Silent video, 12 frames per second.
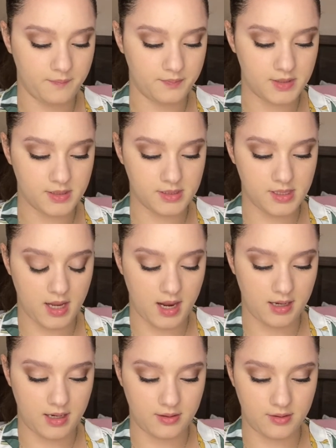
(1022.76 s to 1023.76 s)
This is the
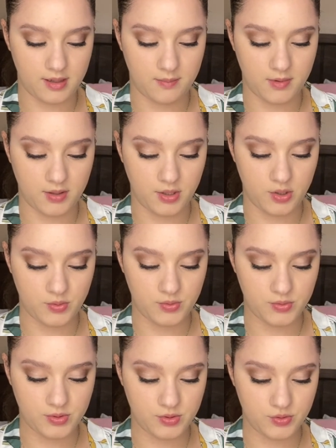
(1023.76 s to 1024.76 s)
eyeliner that I'm gonna
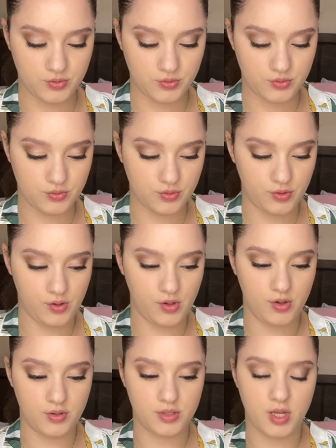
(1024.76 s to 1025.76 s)
use.
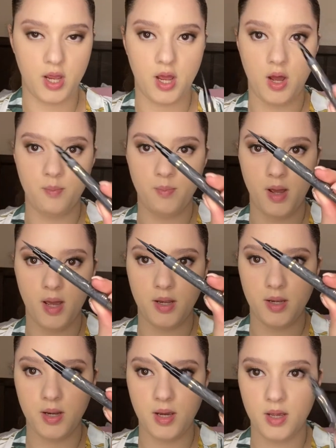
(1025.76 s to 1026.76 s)
It's like a
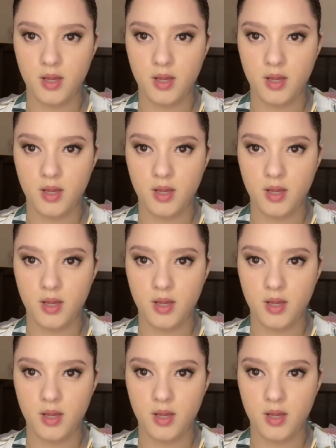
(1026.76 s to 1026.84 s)
pen.